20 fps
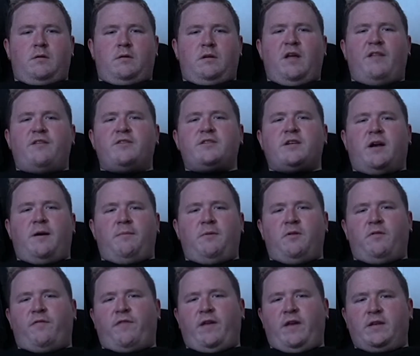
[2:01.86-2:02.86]
it. Now there's a couple
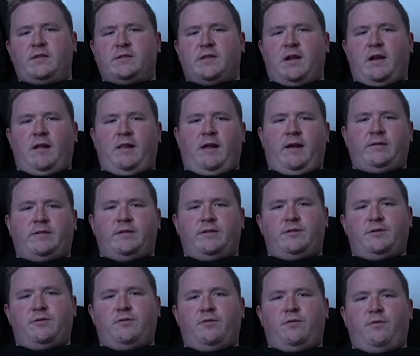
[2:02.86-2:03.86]
of things that I like to
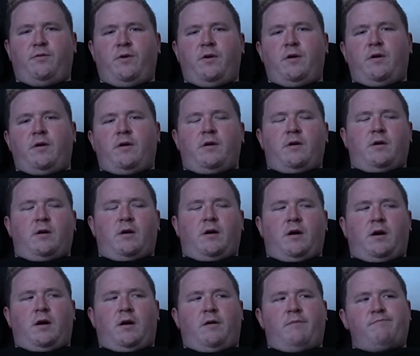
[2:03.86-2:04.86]
do
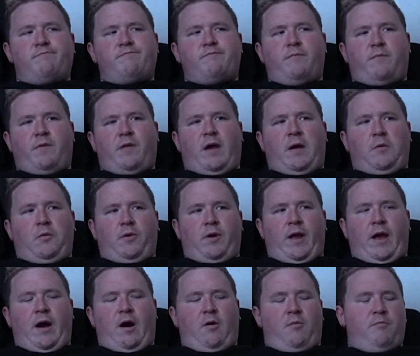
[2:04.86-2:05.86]
that would
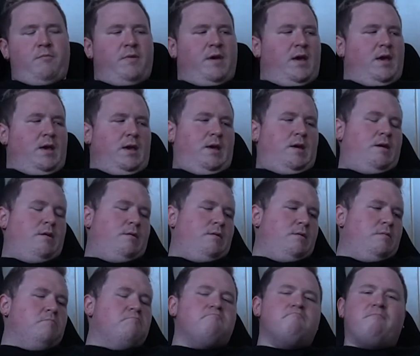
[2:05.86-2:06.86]
help me
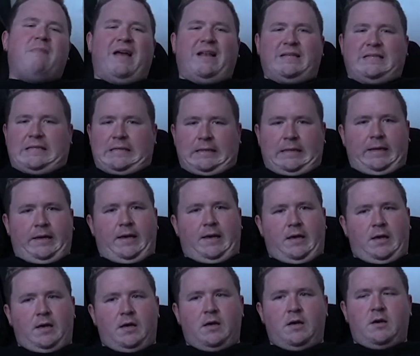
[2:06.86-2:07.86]

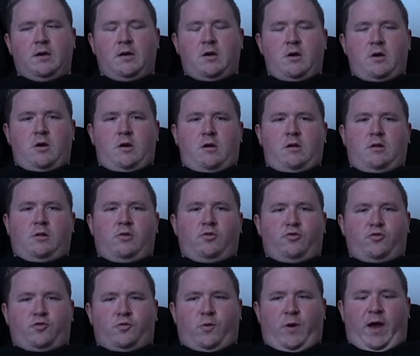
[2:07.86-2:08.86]
mentally
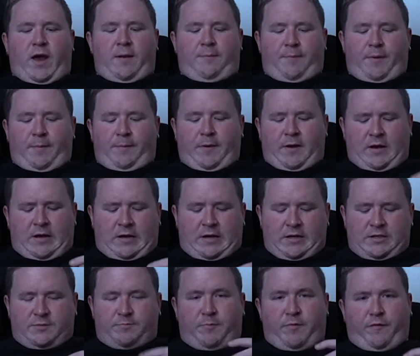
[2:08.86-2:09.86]
lose weight.
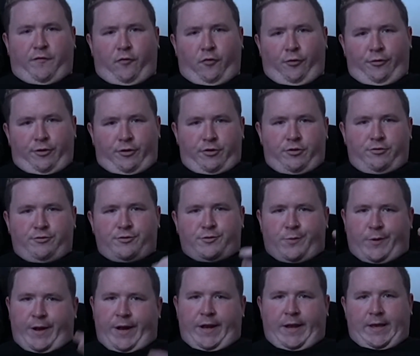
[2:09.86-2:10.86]
Because before you lose
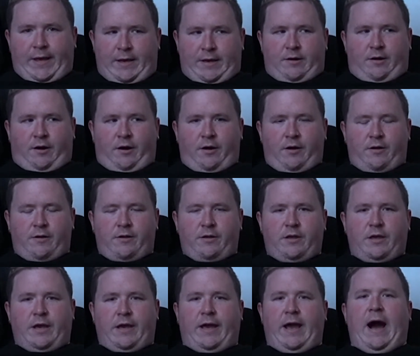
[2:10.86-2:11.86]
weight here,
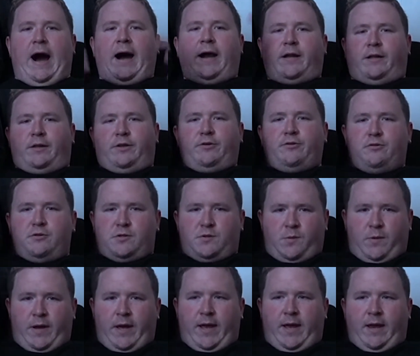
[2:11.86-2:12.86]
you gotta lose
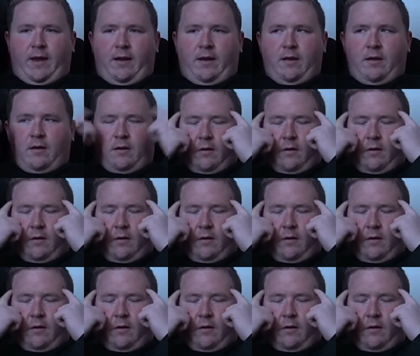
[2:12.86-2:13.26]
weight